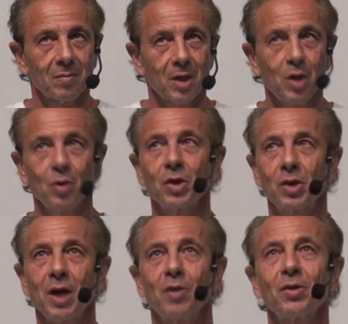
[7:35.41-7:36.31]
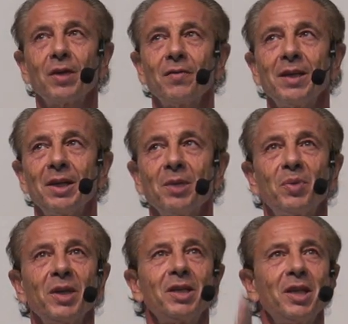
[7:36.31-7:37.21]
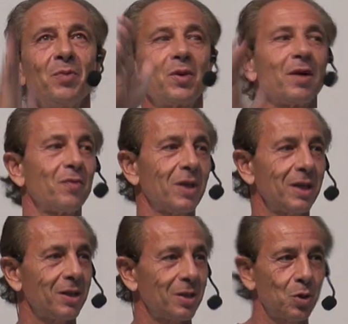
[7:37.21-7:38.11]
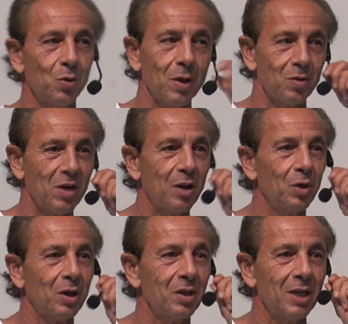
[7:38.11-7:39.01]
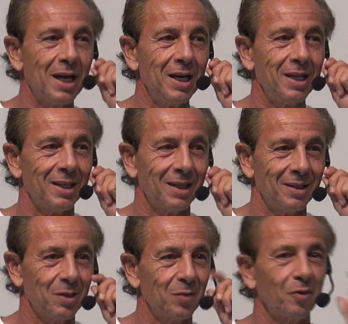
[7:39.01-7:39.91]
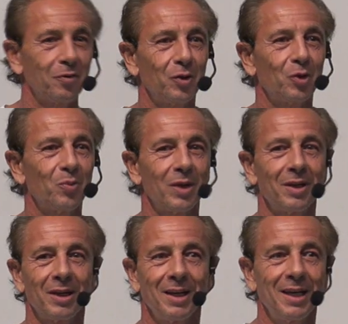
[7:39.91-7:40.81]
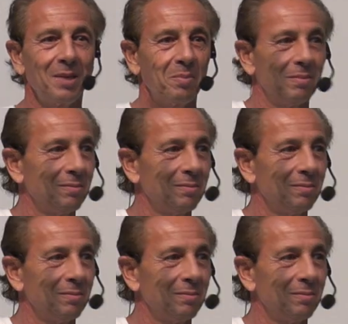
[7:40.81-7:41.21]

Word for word: your desire is everything to please Him, whatever it is. You are not looking to anything to fulfill but Him.